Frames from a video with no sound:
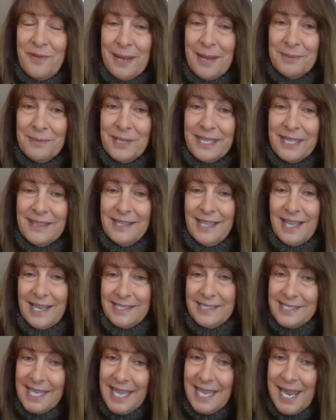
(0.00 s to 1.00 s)
a family that
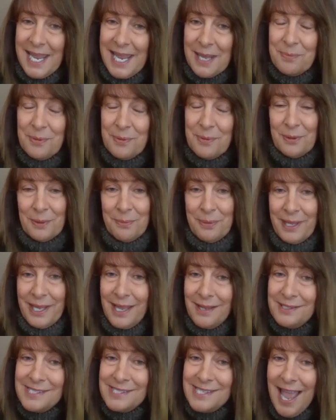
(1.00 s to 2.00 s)
liked to camp or
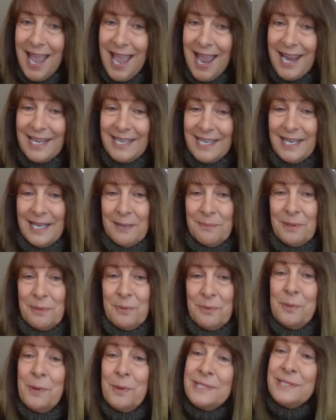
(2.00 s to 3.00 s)
be outside. I
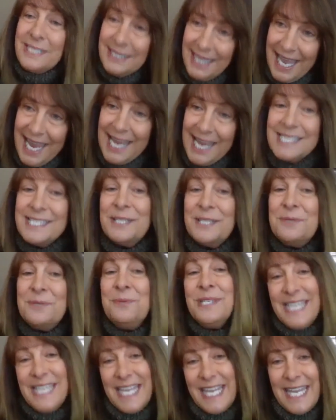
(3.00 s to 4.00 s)
mean, we went to lakes and
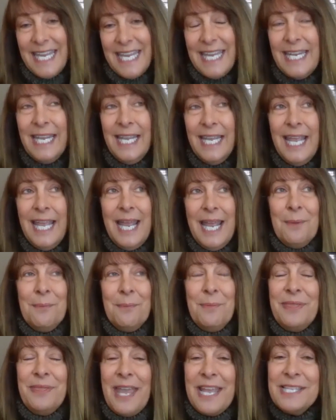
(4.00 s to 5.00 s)
we skied,
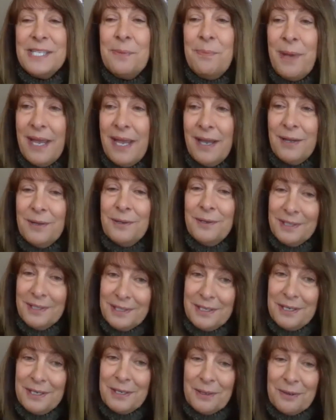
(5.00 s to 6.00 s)
but that's about,
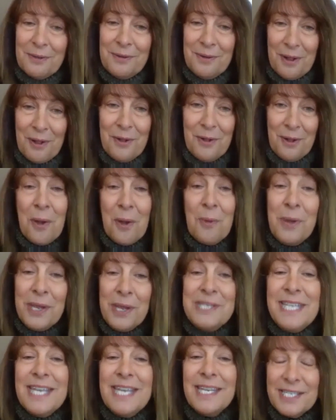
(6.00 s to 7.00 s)
all
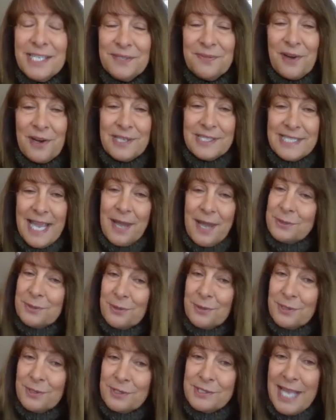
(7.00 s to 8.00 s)
we did as far as
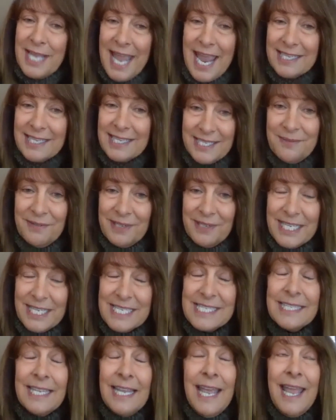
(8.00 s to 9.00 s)
outdoors
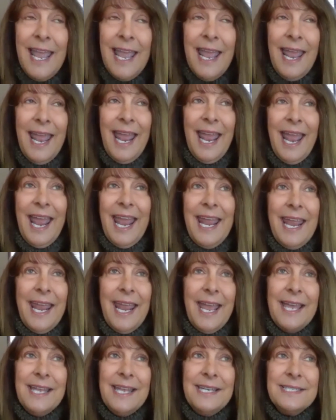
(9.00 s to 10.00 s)
activities.
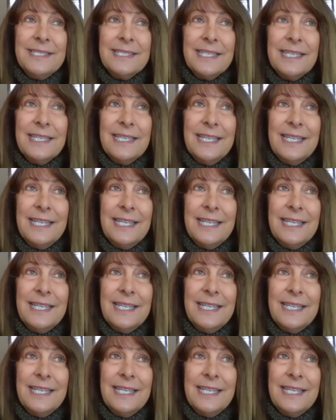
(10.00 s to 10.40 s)
And